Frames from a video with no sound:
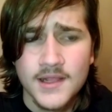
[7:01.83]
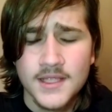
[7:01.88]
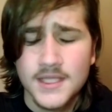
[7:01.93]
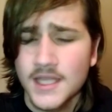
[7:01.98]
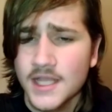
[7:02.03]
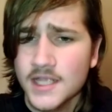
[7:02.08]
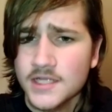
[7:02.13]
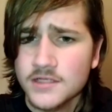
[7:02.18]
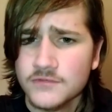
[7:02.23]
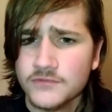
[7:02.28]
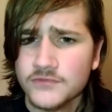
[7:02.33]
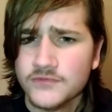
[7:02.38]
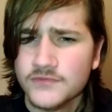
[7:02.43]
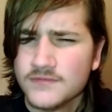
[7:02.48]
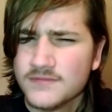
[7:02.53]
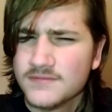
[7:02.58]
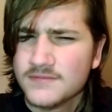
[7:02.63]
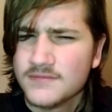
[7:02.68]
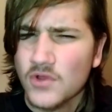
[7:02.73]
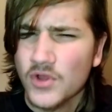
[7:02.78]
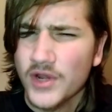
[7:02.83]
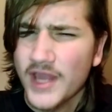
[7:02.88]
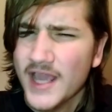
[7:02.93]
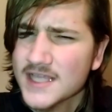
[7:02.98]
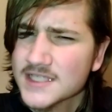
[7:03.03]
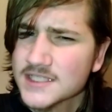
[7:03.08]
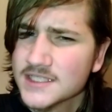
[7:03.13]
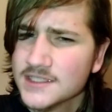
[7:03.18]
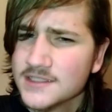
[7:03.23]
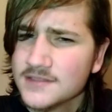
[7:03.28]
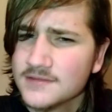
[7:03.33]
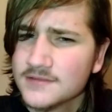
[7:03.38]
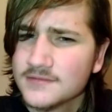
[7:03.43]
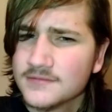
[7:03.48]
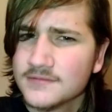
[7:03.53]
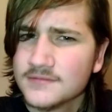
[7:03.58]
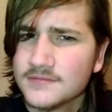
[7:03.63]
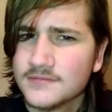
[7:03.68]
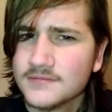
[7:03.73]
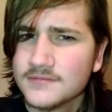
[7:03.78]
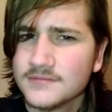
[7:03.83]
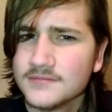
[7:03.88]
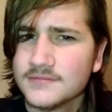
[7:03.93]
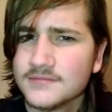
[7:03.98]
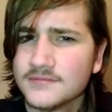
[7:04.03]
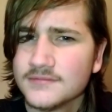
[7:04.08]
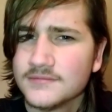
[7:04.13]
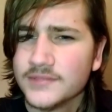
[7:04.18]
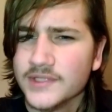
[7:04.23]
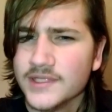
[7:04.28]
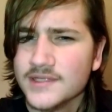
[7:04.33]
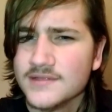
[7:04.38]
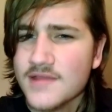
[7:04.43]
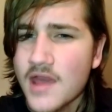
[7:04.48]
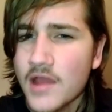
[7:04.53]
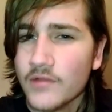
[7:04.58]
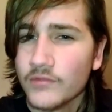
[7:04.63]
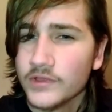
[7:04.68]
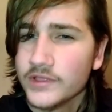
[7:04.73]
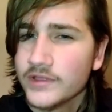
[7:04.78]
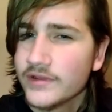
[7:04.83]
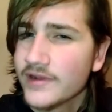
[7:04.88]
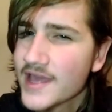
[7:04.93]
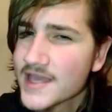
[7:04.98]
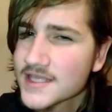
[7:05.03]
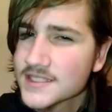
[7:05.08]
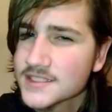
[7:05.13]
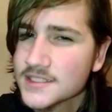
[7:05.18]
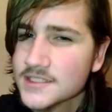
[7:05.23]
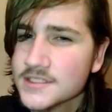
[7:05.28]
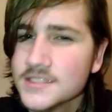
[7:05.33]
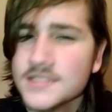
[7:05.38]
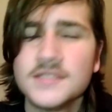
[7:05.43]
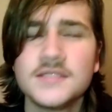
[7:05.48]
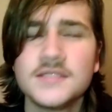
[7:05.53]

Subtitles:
kind of on accident, but not really on accident.